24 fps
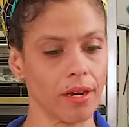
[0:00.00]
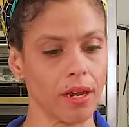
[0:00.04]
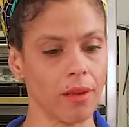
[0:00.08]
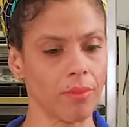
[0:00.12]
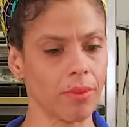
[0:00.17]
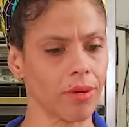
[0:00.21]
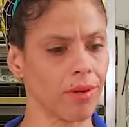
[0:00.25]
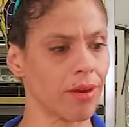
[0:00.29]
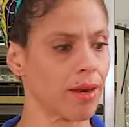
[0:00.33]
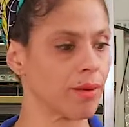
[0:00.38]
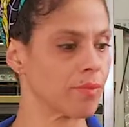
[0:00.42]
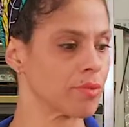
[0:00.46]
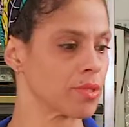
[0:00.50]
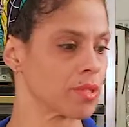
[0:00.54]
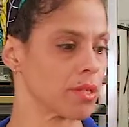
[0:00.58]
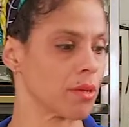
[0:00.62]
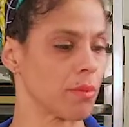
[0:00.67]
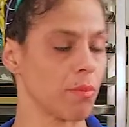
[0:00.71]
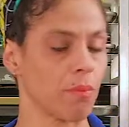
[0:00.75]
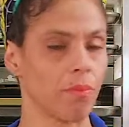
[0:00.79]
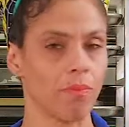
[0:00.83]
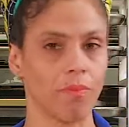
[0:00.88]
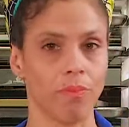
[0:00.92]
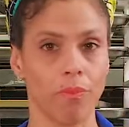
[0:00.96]
I'm gonna grab
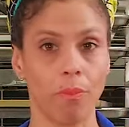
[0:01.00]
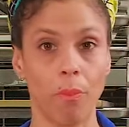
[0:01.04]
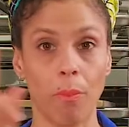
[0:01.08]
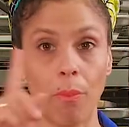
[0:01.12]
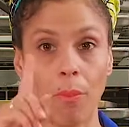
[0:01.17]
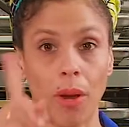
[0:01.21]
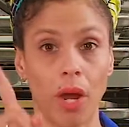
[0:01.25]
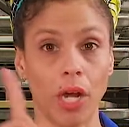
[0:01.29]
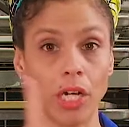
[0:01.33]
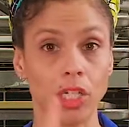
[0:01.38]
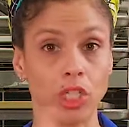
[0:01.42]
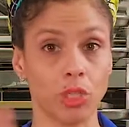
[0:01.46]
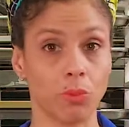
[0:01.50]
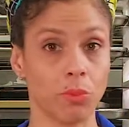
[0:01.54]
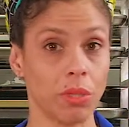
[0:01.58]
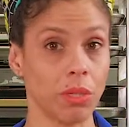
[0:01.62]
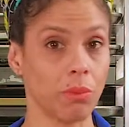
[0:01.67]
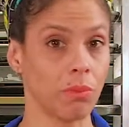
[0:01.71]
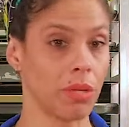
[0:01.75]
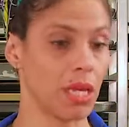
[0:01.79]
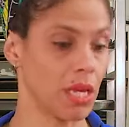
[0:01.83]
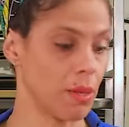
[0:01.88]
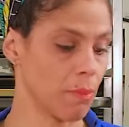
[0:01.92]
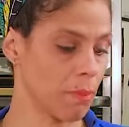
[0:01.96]
some parchment
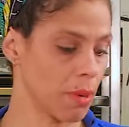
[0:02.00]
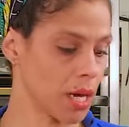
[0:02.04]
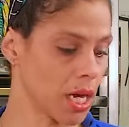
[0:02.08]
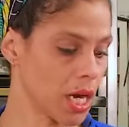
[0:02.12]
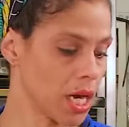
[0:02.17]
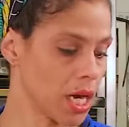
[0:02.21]
paper.